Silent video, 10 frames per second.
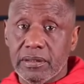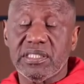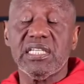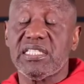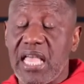
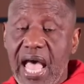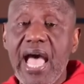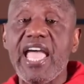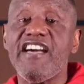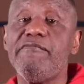Since
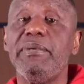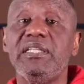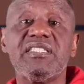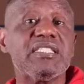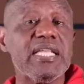I have
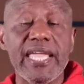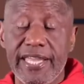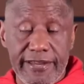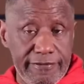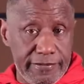been
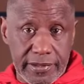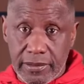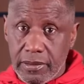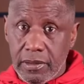saved,